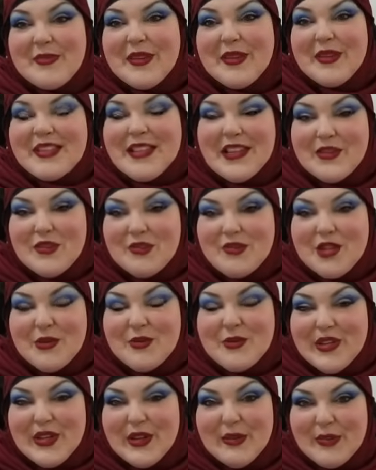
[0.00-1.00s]
because I knew she
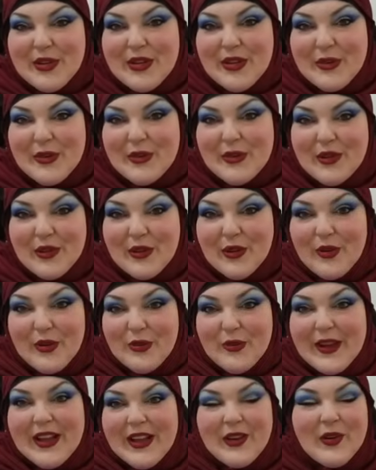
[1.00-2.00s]
was going to puke the whole
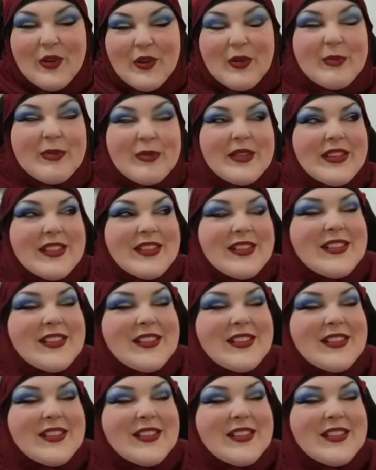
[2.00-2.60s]
way home.